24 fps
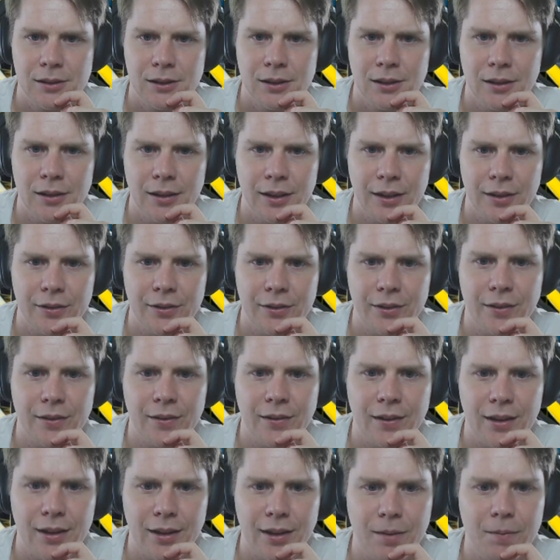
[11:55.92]
Leishin
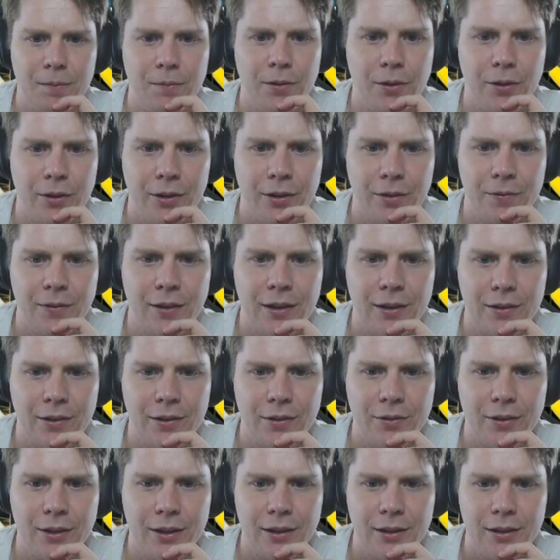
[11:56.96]
setting up very
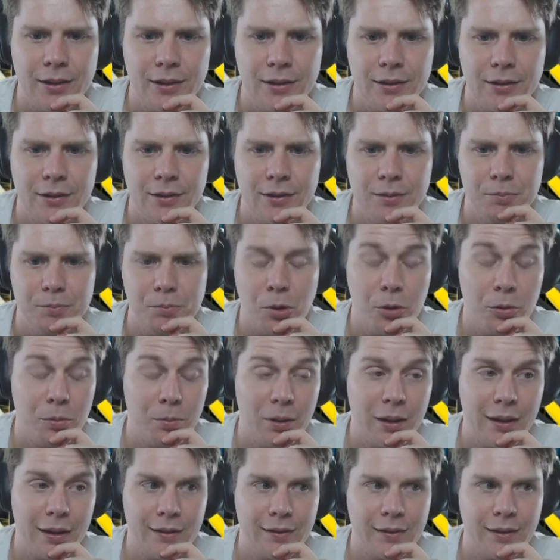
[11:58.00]
defensively. Both
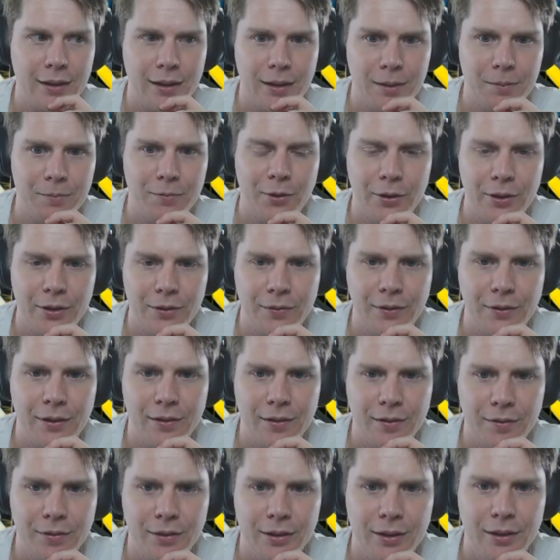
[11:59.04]
players setting up very
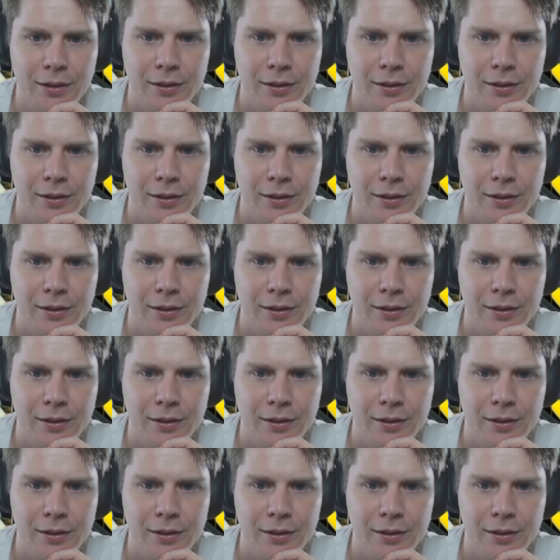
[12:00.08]
defensively.